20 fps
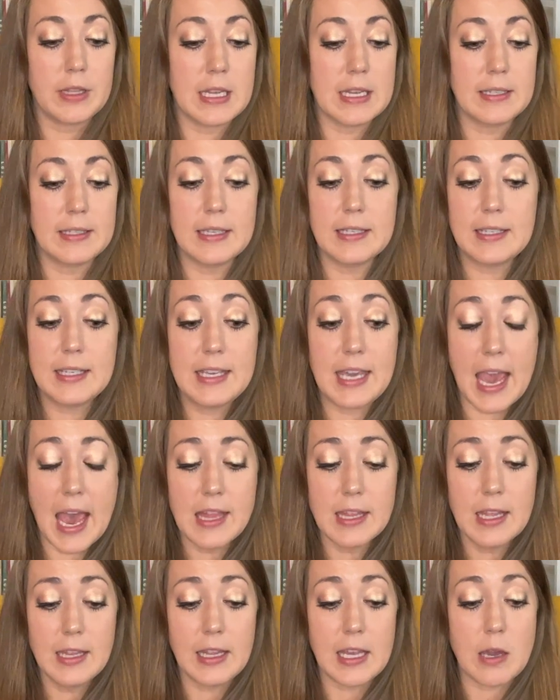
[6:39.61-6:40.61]
This is
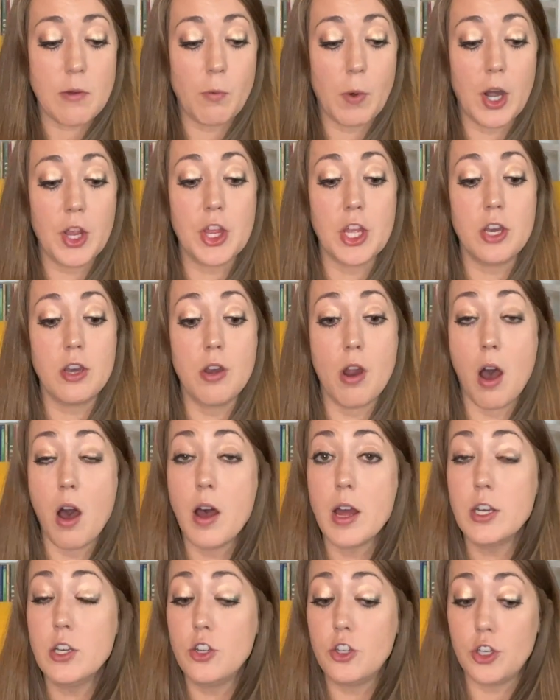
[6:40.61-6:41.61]
Galilee, where the
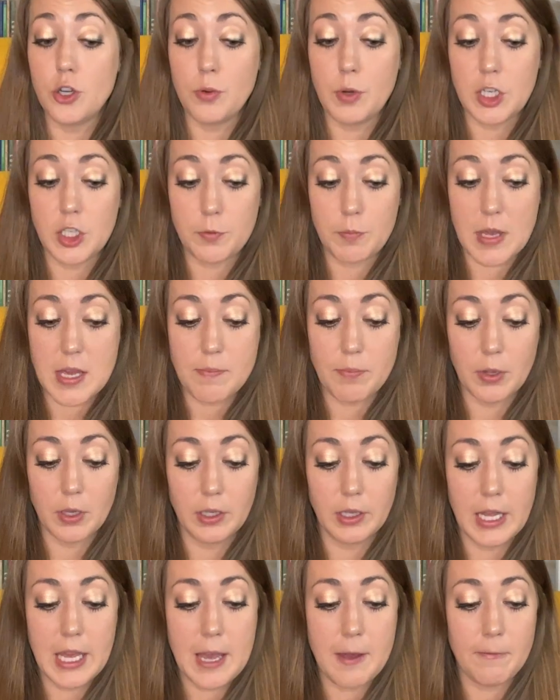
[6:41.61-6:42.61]
non-Jewish people
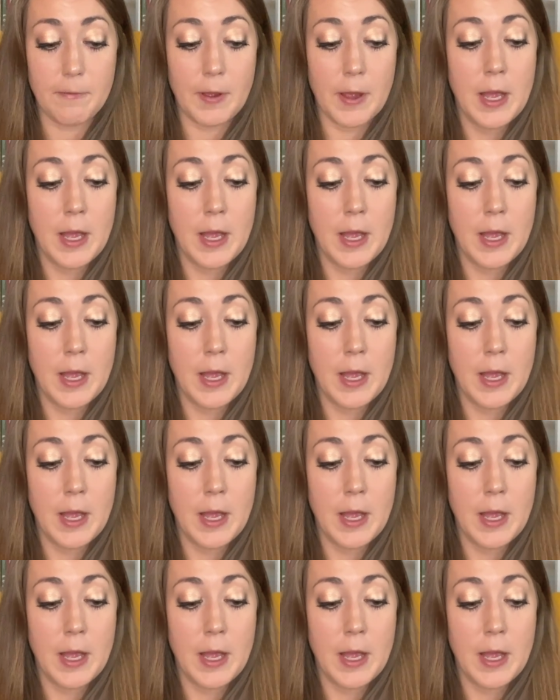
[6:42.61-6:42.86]
live.